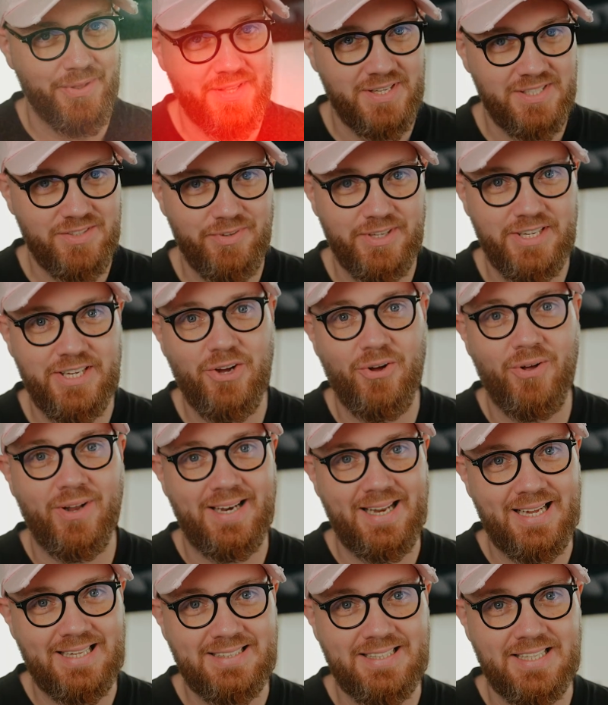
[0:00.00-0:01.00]
in this
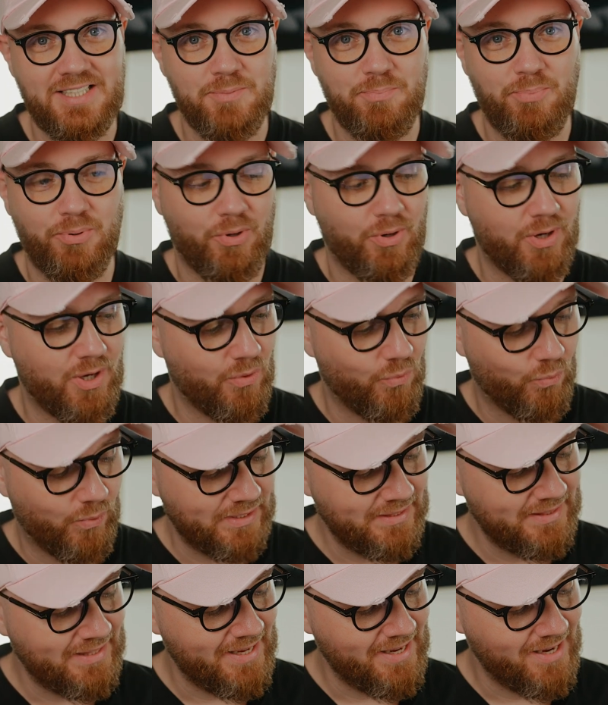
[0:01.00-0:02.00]
video, let's explore
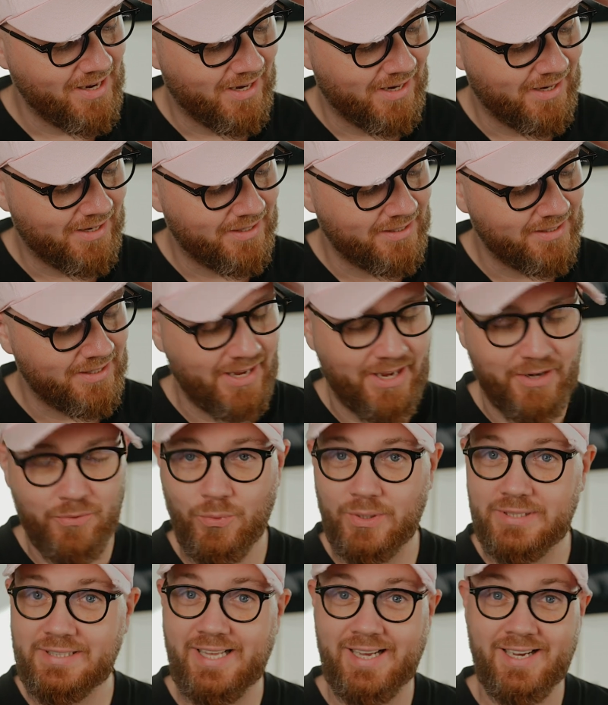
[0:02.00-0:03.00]
what they are
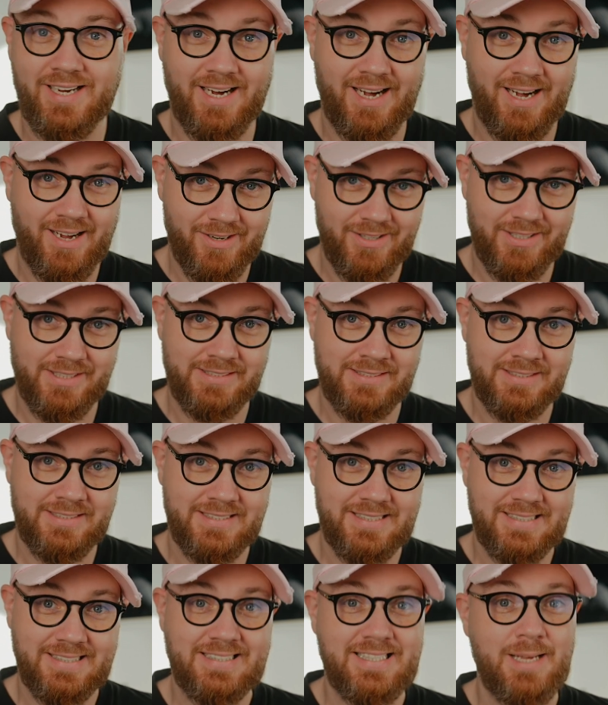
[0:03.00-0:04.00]
and what they
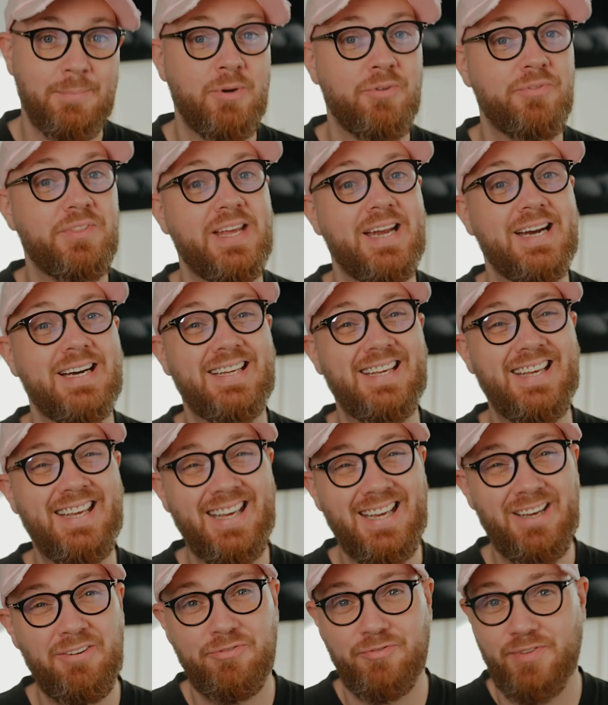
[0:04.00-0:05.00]
aren't, some of their
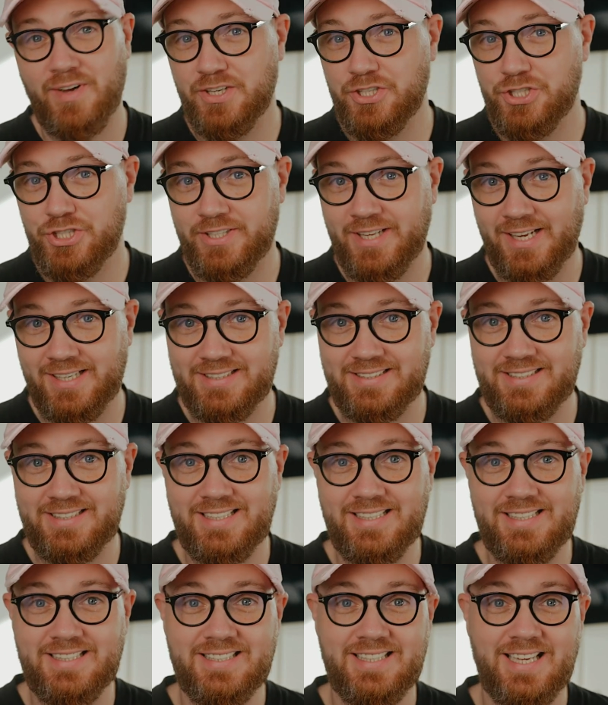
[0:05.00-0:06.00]
key
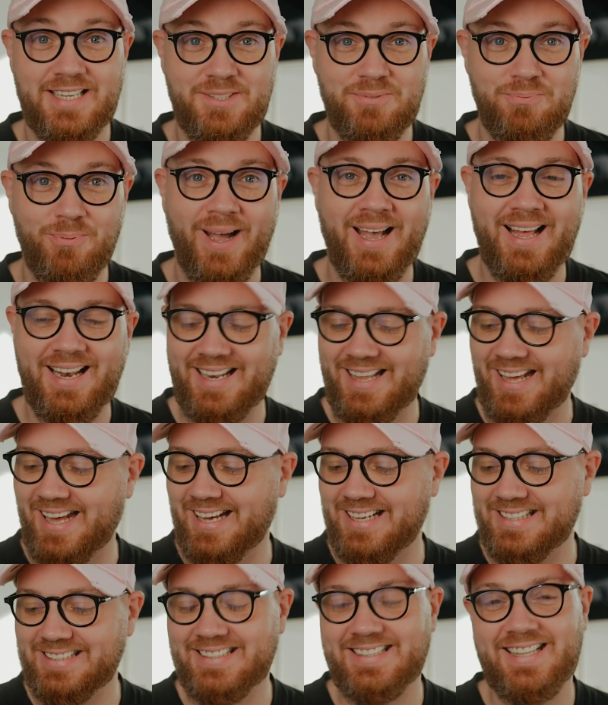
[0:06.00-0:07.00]
functionalities as well
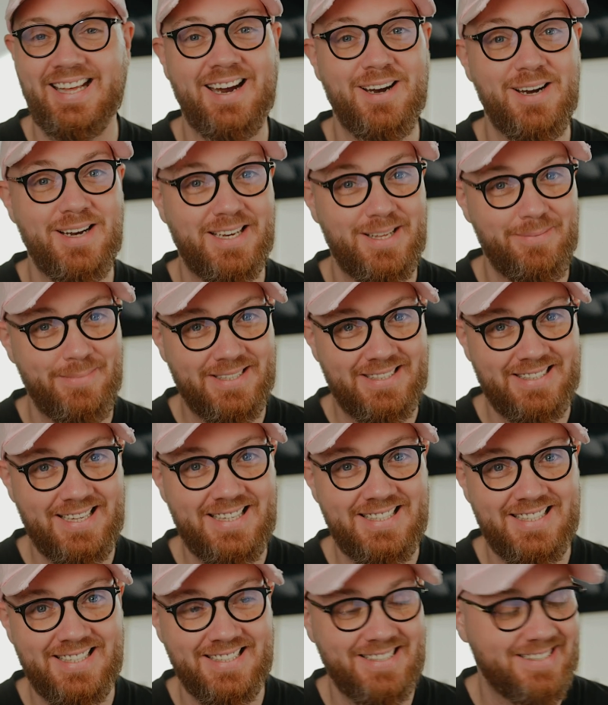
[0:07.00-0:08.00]
as their
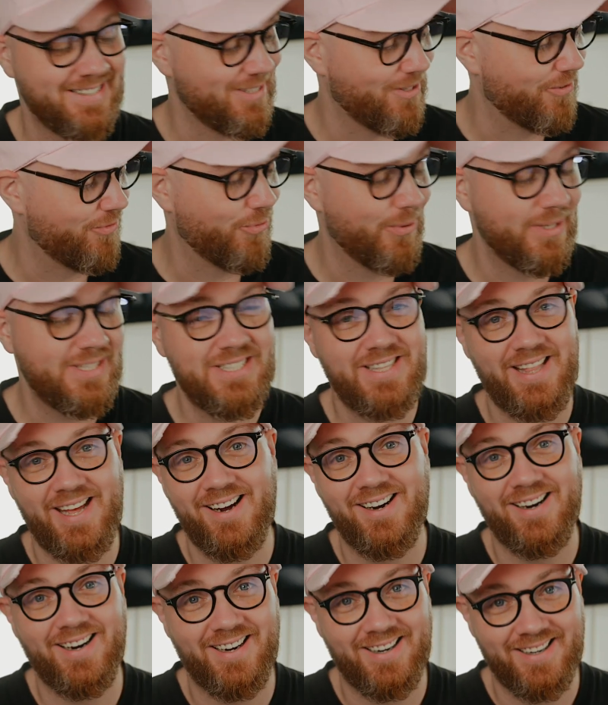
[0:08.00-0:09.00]
limitations, of which
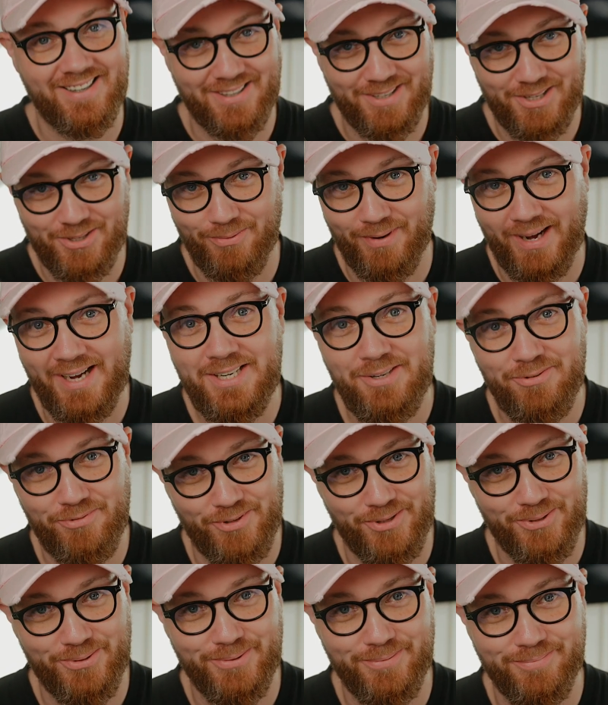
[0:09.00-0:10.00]
there are quite
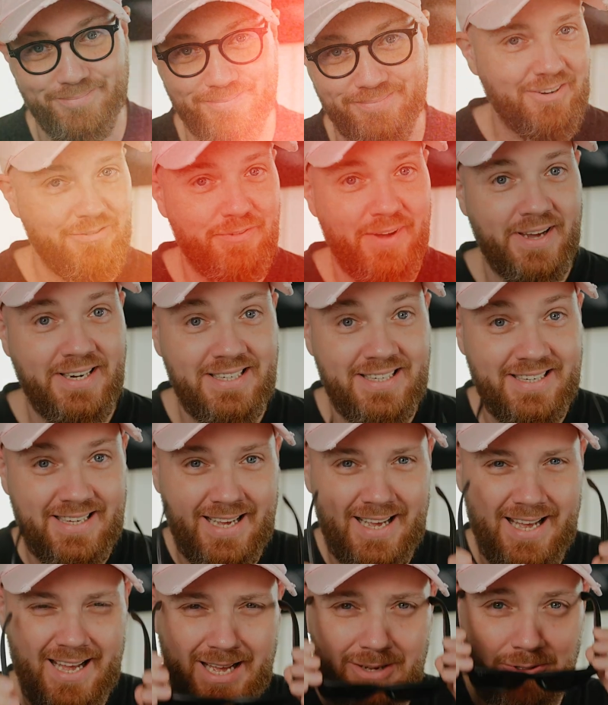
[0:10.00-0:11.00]
a few. And
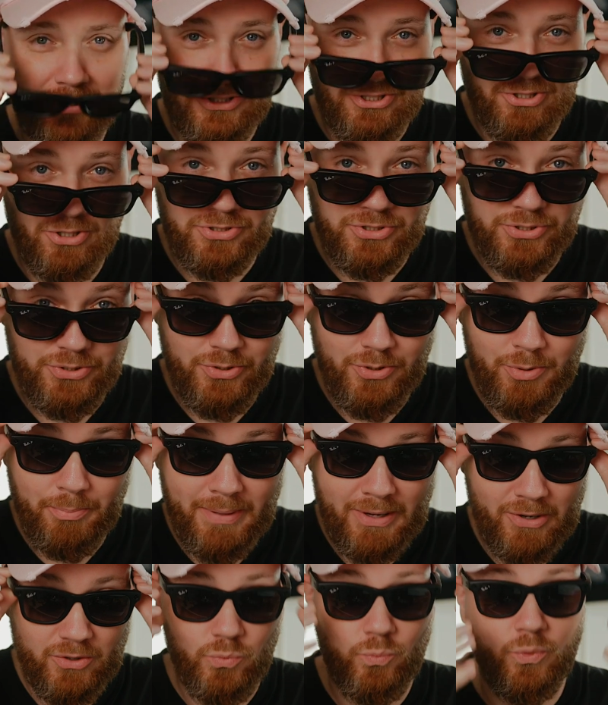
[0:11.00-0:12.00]
finally, I will talk to you
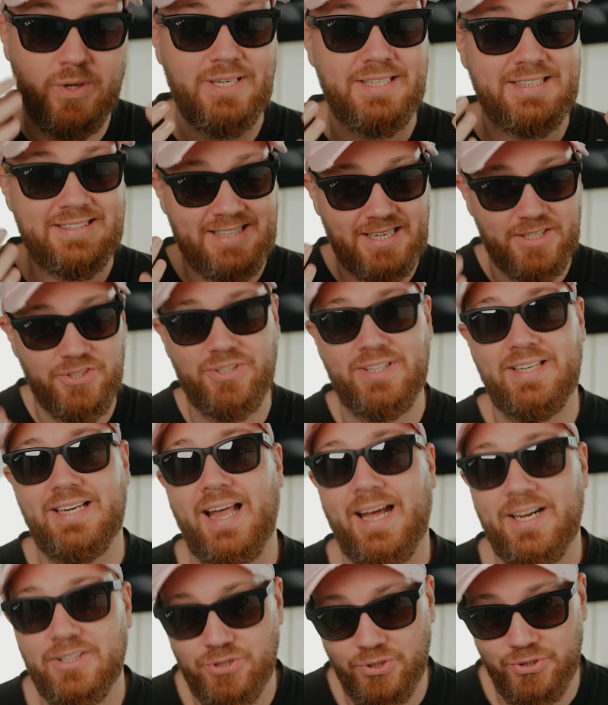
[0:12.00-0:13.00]
about what it is
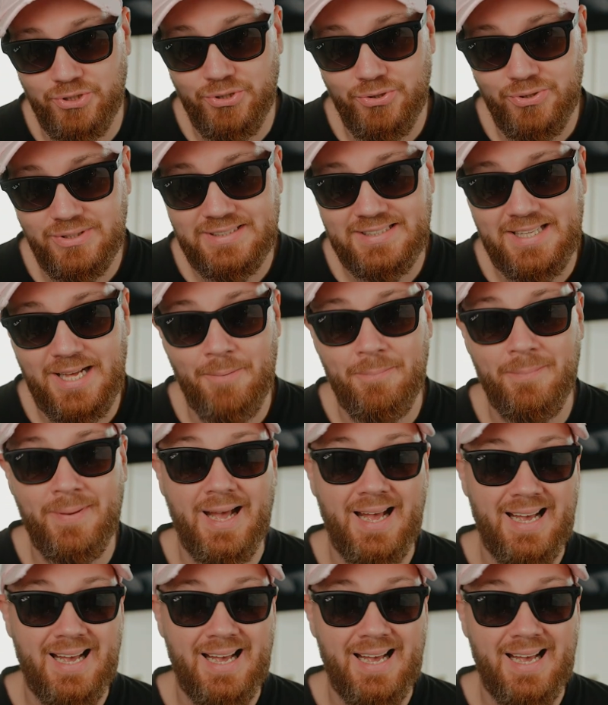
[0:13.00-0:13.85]
actually like to use them,